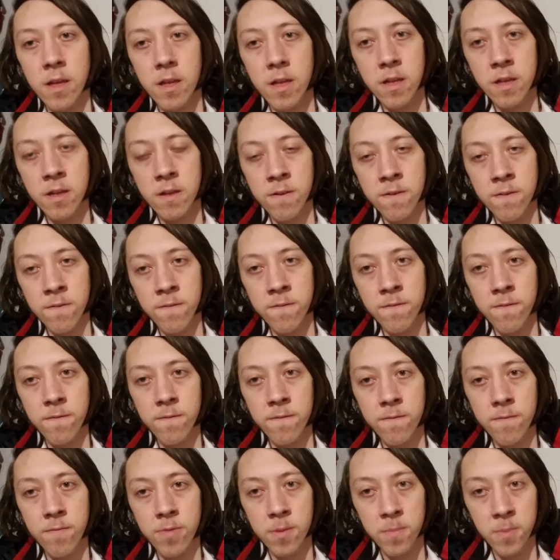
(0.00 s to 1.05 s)
if
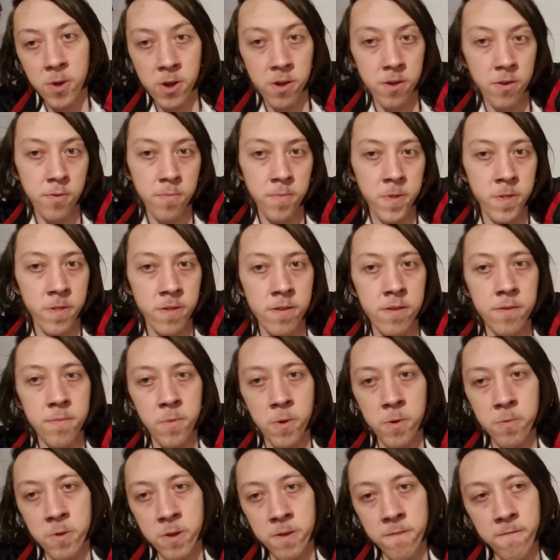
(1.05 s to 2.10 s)
the button opens, small
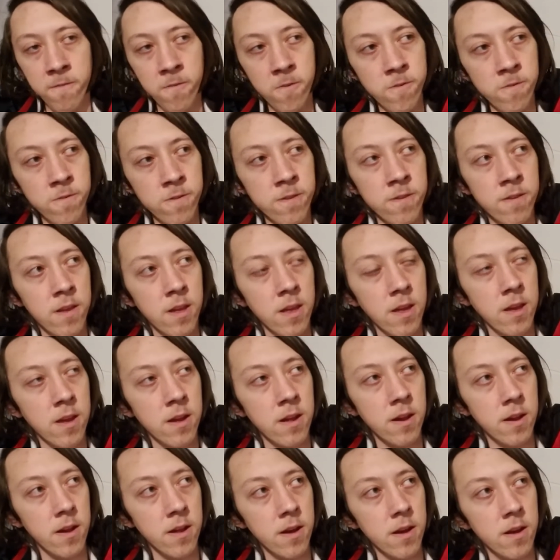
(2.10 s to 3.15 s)
blind folds,
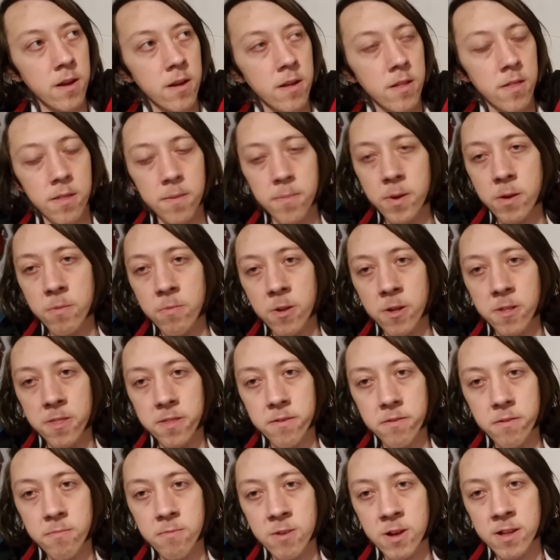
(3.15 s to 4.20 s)
and big blind
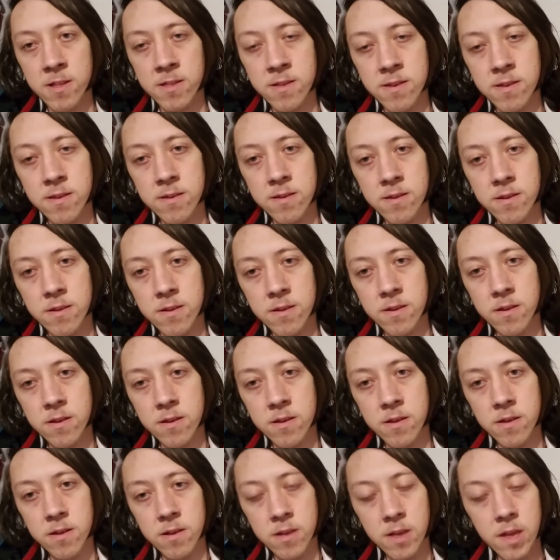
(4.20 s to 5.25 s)
three bets,
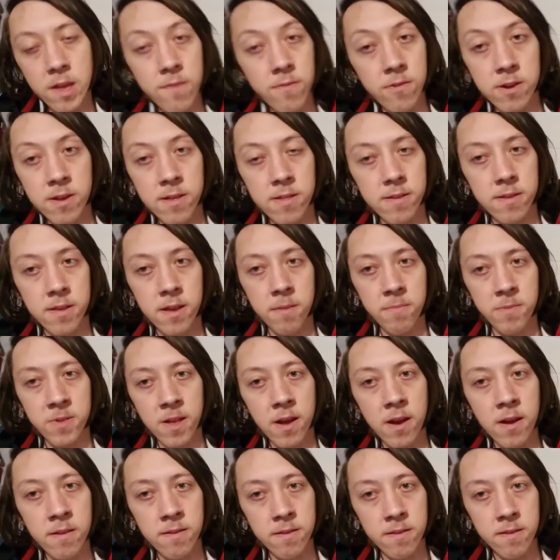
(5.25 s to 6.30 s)
even to the same
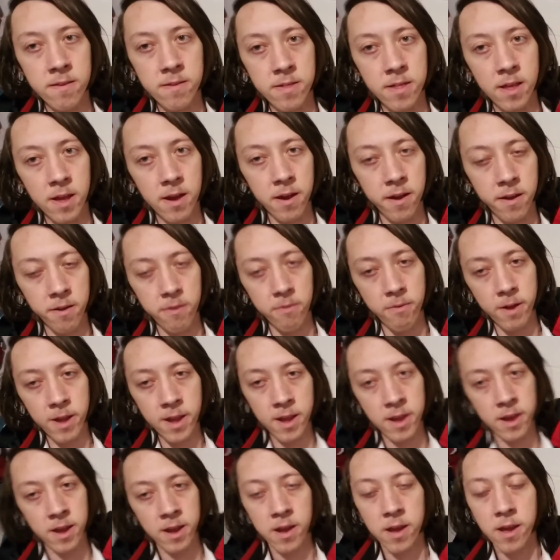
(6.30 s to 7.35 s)
size as the higher
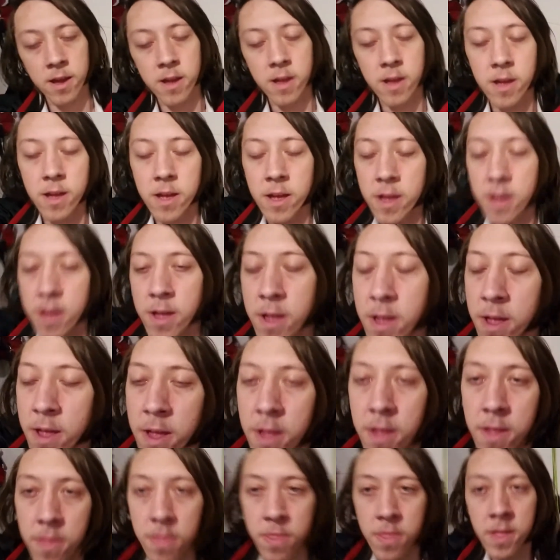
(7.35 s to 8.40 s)
rake,
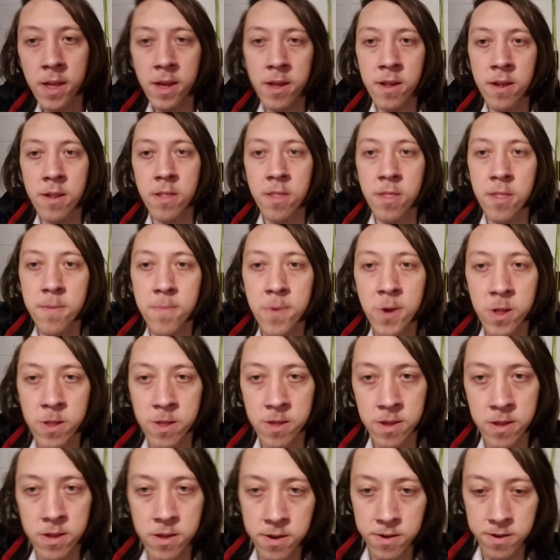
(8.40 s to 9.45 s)
then the button
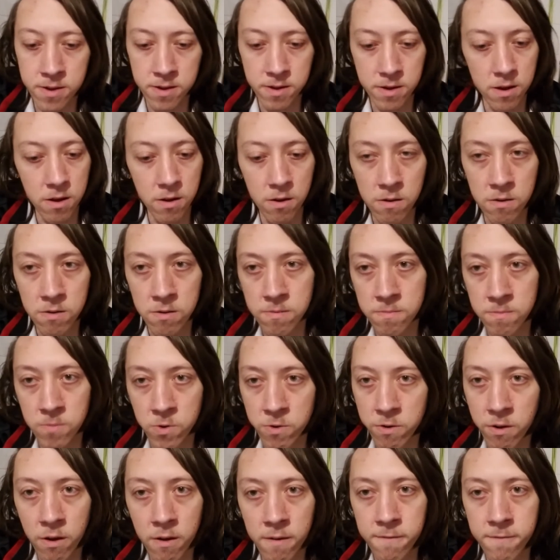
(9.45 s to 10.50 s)
can call more
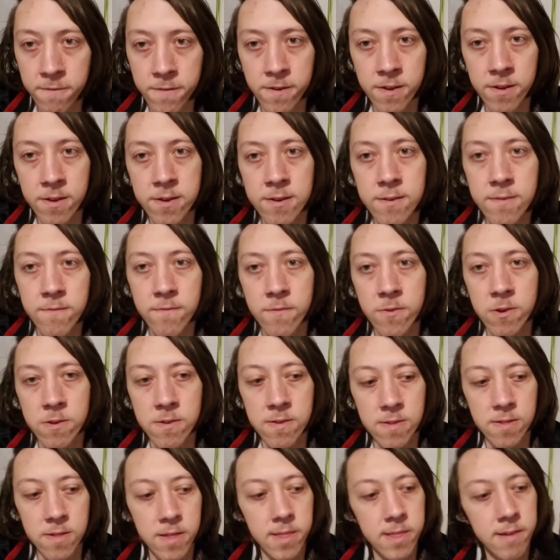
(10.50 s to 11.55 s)
often versus
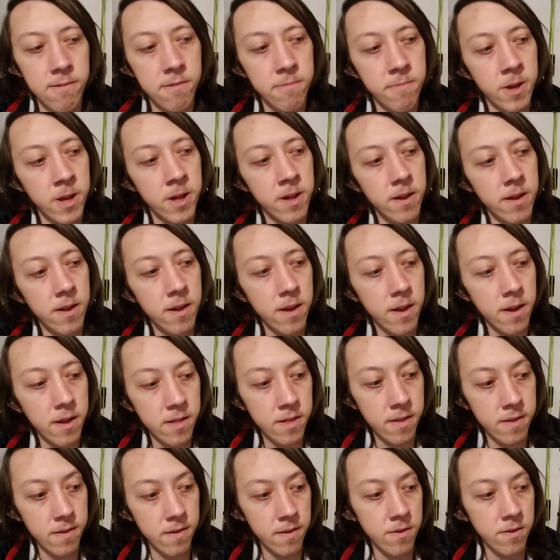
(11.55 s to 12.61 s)
the three bet. And
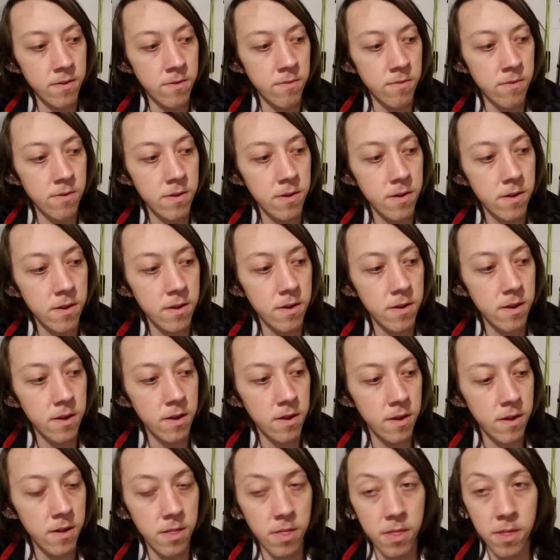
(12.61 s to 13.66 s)
so
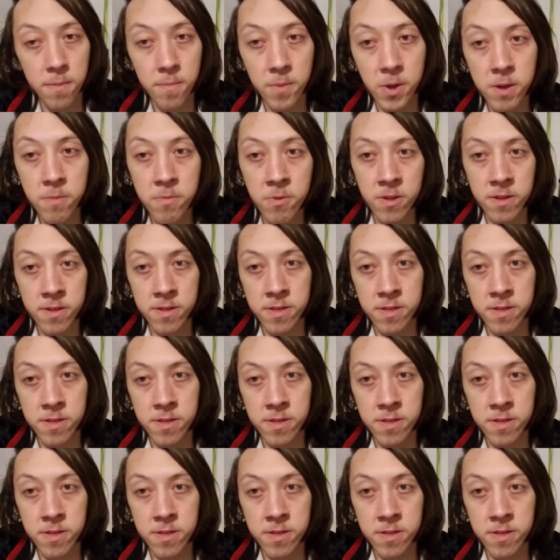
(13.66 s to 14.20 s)
the big blind's